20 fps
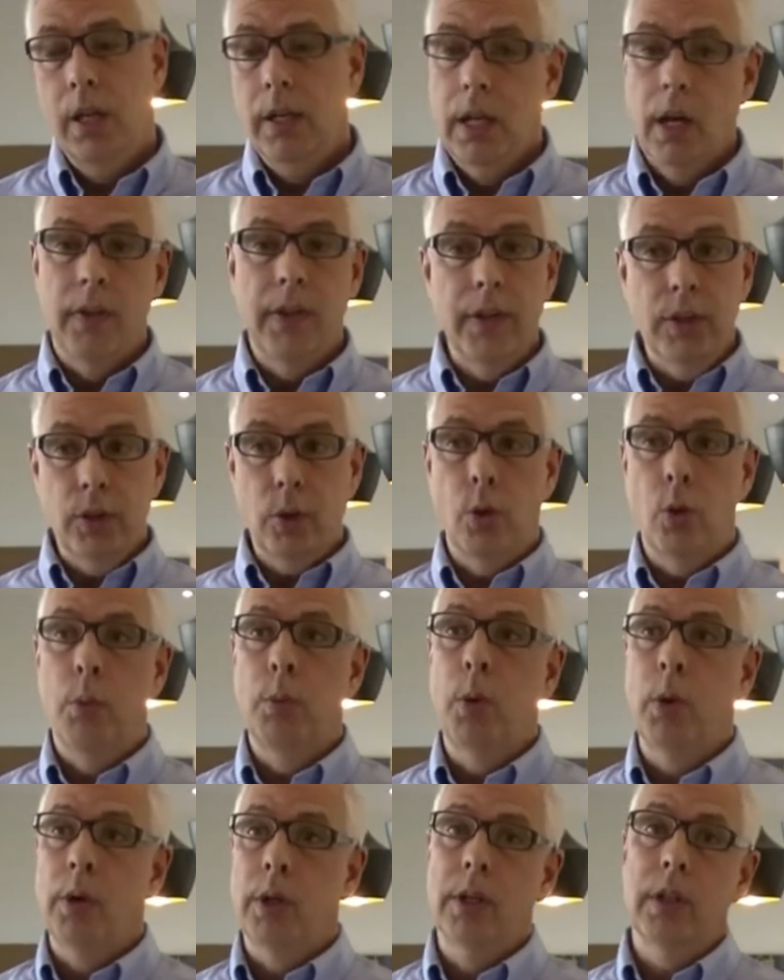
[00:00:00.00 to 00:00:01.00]
Now this
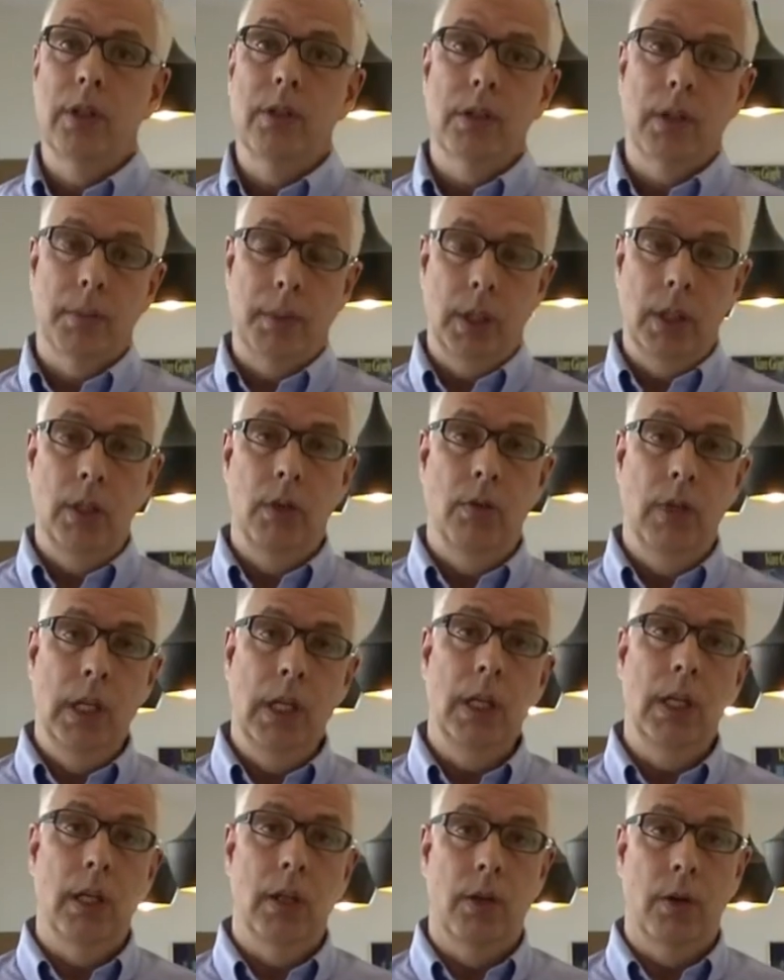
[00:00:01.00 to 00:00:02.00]
homeowner did something
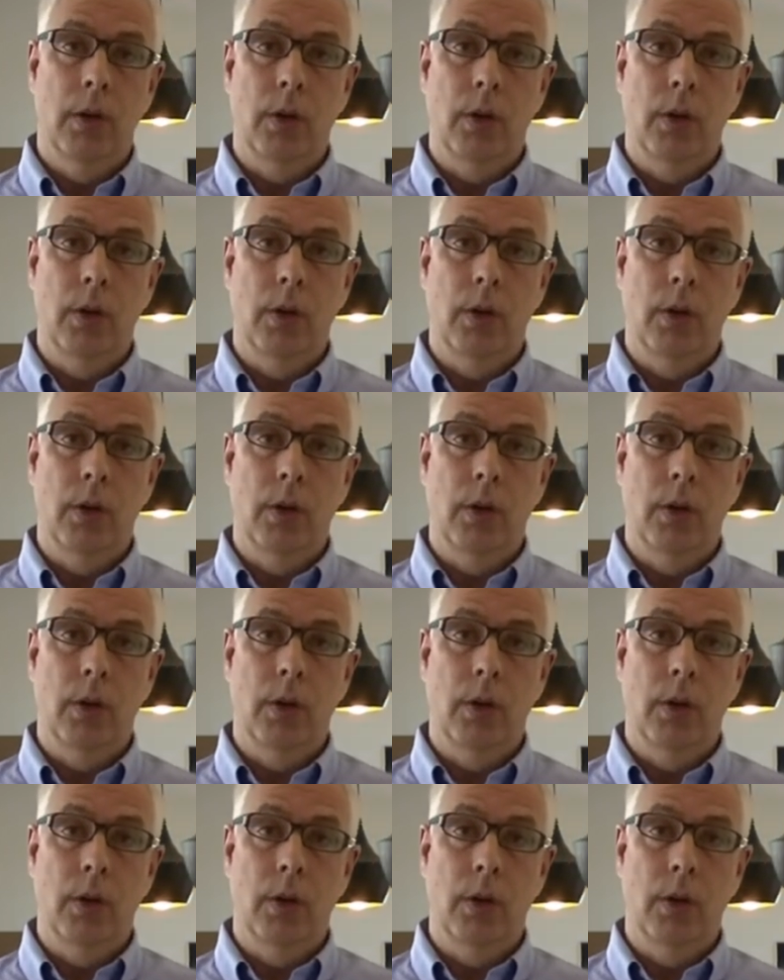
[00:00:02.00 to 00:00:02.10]
unique in